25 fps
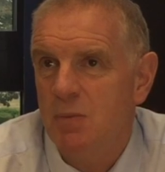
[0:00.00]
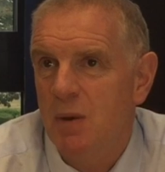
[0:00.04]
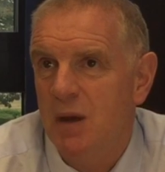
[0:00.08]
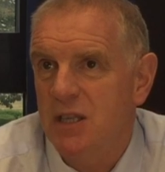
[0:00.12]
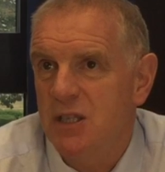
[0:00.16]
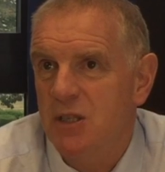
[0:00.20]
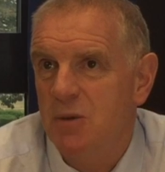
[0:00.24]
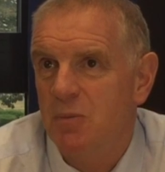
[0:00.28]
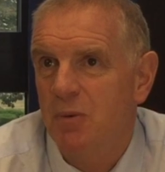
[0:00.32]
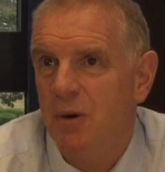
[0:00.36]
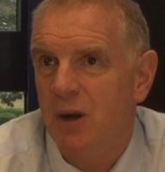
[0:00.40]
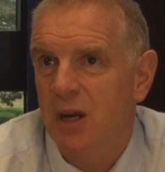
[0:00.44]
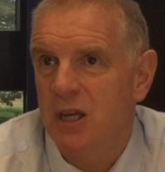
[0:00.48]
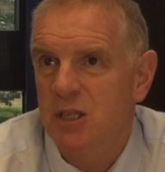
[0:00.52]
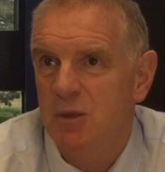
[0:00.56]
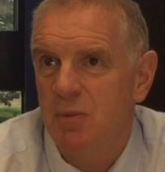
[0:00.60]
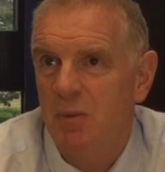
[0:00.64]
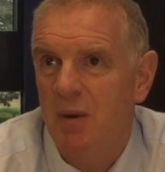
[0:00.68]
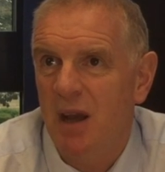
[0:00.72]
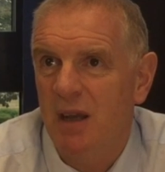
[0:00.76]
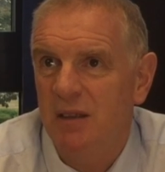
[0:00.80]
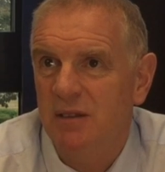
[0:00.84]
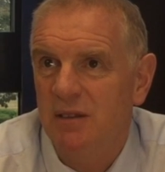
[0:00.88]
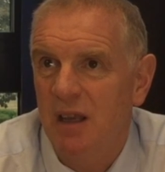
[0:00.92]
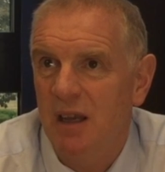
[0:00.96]
might surprise you,
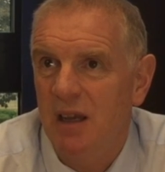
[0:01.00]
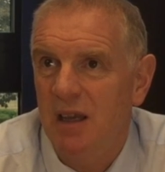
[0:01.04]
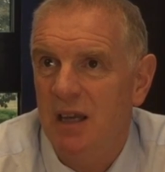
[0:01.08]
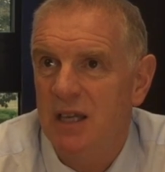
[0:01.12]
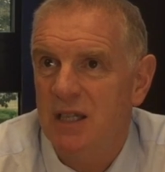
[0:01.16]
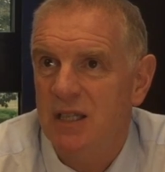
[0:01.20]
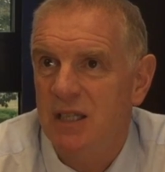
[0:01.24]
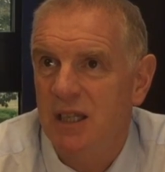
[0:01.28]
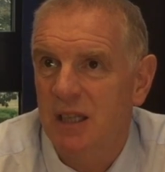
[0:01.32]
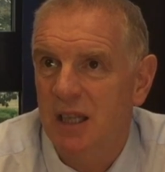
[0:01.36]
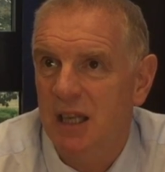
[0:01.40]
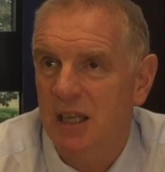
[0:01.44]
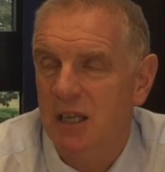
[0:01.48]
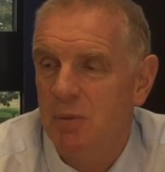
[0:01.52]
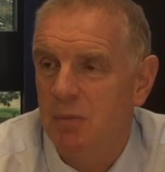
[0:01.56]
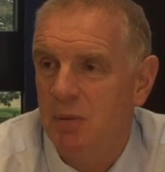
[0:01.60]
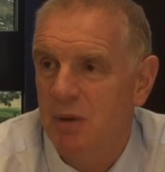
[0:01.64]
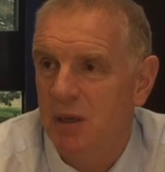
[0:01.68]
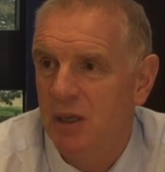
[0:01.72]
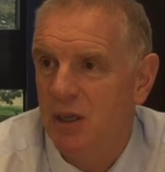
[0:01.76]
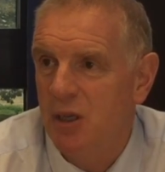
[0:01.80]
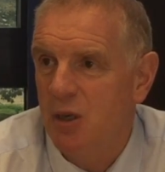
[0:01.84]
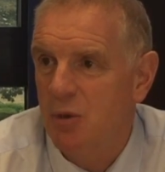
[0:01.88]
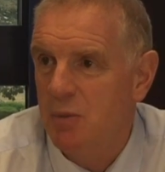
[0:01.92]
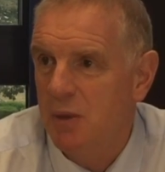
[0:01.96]
but I actually like a
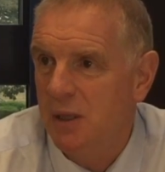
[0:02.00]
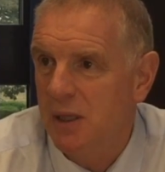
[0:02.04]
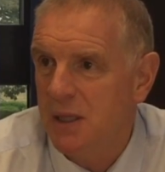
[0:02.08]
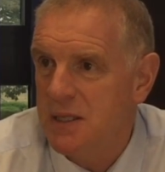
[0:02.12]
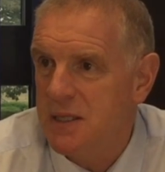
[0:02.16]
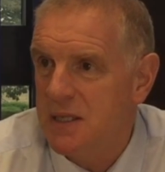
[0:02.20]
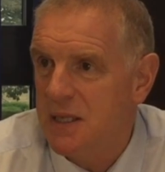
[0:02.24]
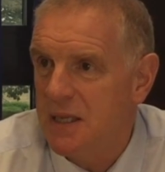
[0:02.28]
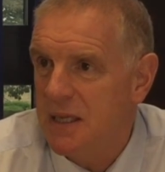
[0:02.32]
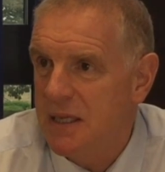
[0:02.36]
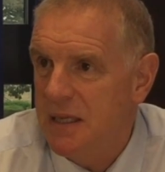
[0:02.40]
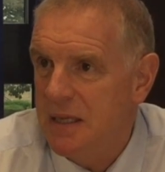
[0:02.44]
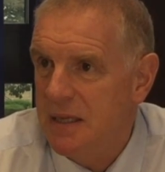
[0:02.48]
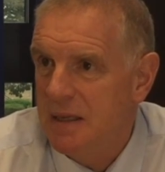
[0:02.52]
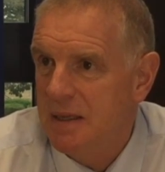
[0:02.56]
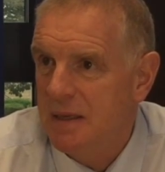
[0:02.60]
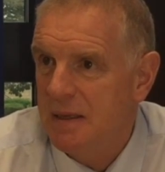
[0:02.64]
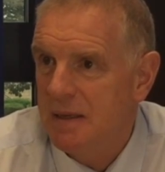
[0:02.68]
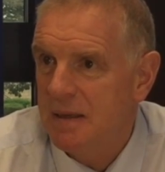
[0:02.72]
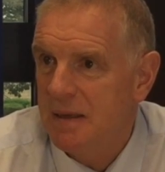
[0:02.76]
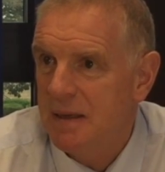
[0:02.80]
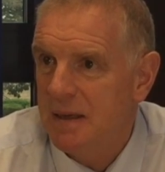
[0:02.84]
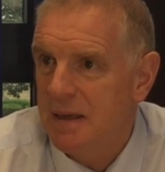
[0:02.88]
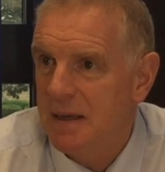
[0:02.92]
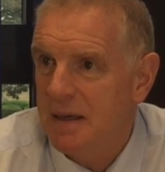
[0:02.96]
bit of humility,
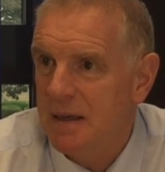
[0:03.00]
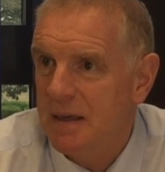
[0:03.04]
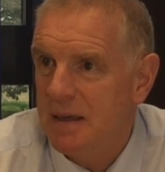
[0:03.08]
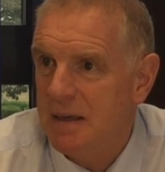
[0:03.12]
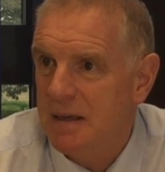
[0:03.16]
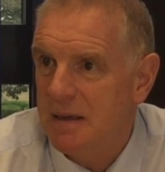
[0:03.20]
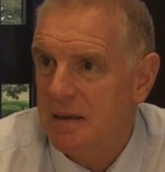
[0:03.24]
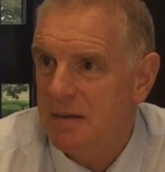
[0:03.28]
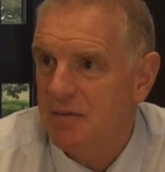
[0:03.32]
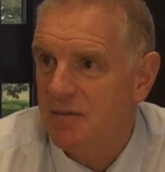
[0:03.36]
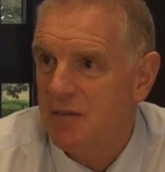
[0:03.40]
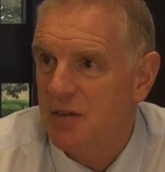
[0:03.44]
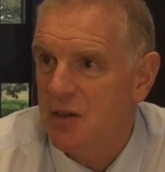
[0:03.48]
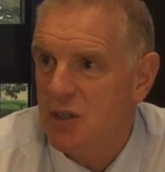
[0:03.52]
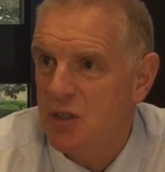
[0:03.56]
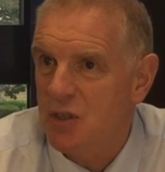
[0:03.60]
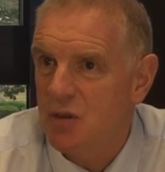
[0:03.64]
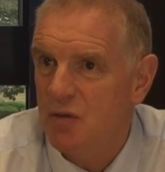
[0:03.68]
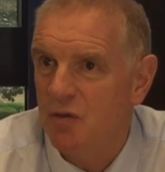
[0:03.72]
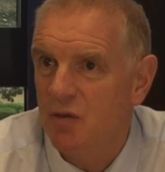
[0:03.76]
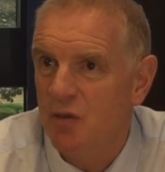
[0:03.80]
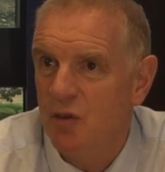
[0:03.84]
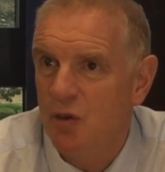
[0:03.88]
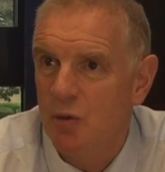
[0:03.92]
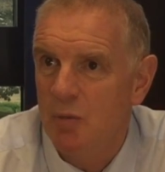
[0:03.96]
first
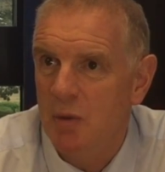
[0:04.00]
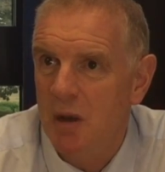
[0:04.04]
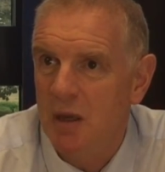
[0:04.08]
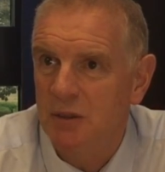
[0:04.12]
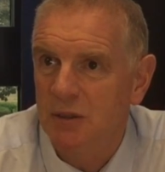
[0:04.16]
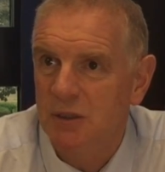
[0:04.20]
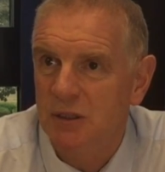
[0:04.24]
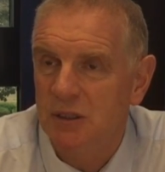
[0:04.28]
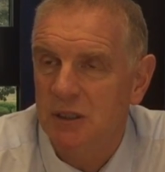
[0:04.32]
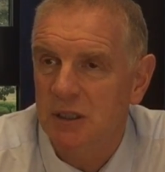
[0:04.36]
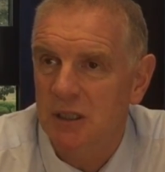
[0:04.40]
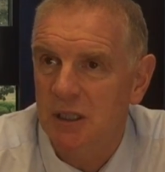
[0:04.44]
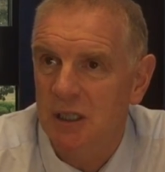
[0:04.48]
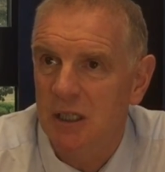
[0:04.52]
and foremost.